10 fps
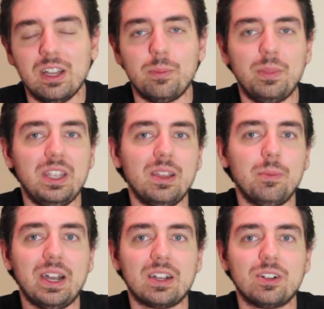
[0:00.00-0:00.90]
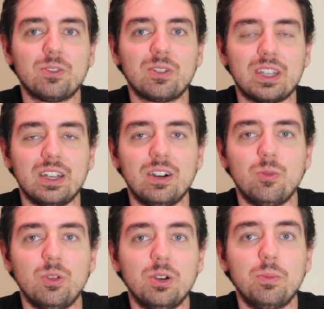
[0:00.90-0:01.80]
me and Batgirl Raquel
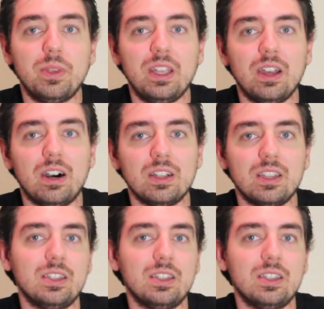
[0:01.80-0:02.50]
will be on